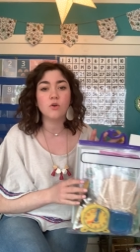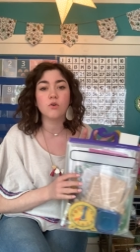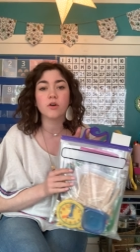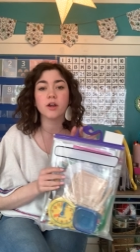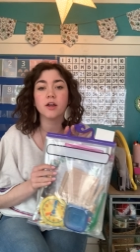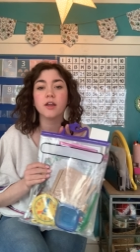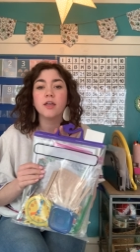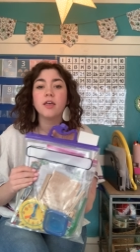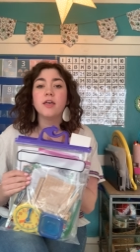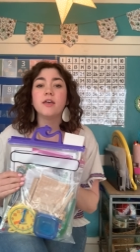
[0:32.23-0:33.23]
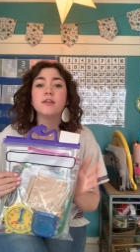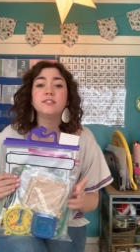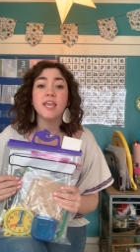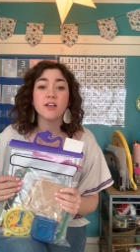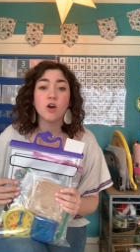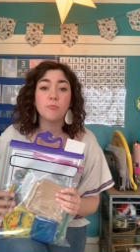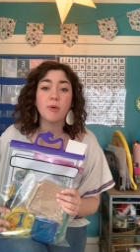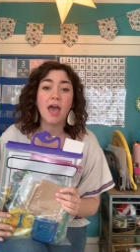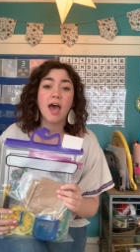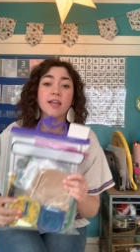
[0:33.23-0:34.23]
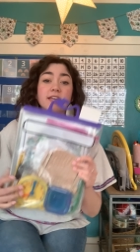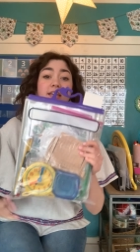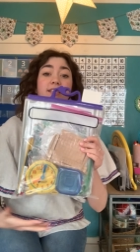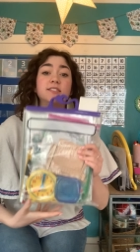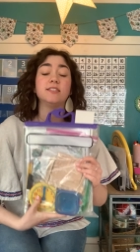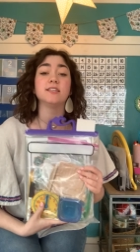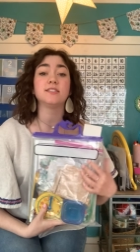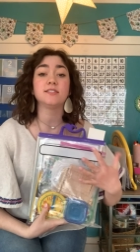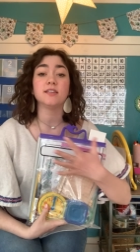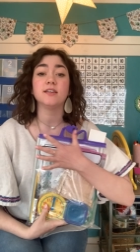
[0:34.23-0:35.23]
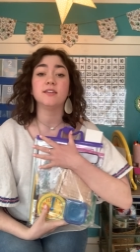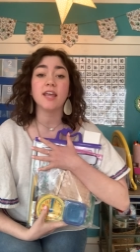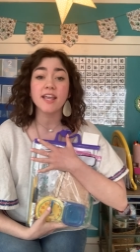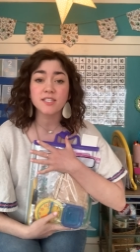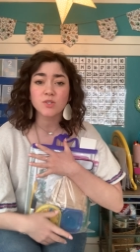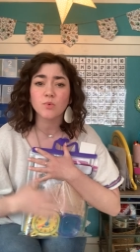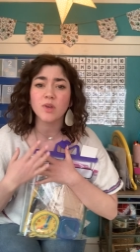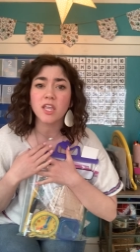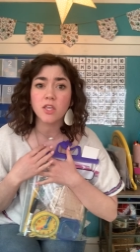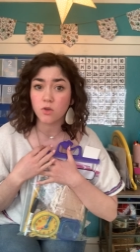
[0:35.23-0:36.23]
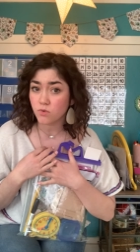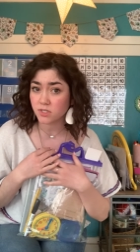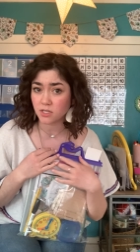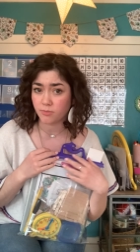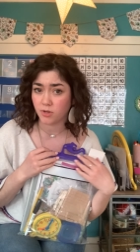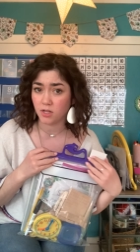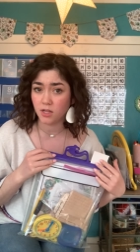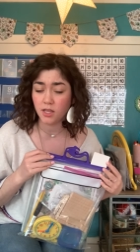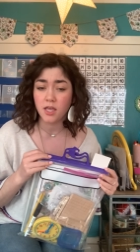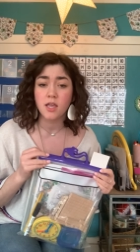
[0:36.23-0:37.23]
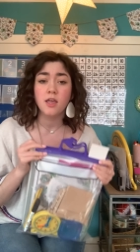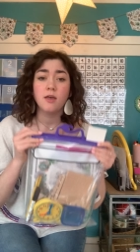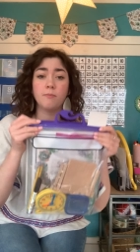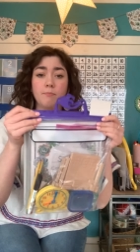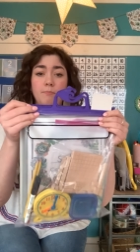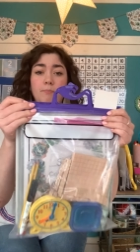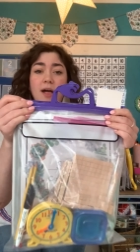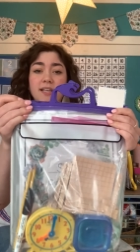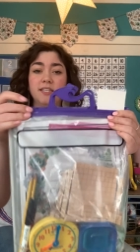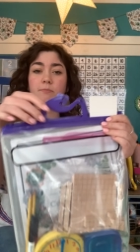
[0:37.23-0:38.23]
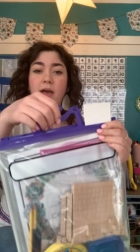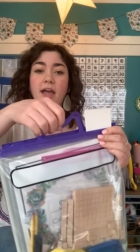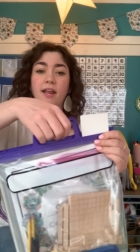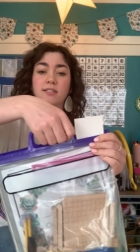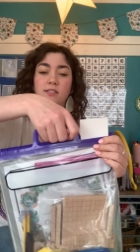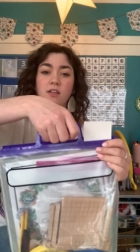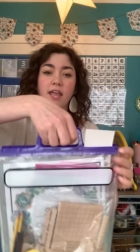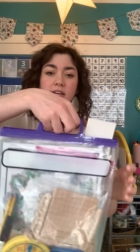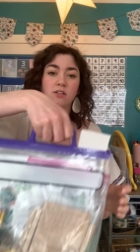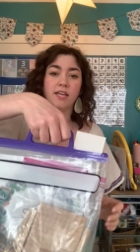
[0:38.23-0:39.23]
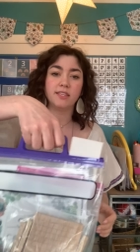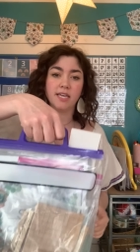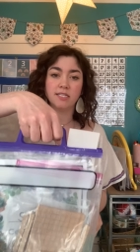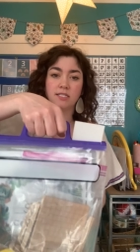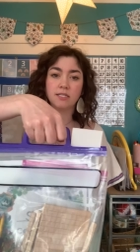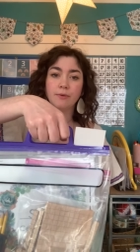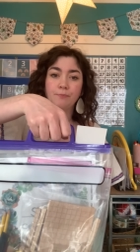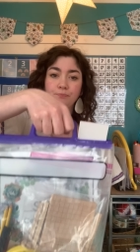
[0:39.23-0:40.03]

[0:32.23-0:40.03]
your take home bag is this nice reusable plastic bag. It has a little handle like this,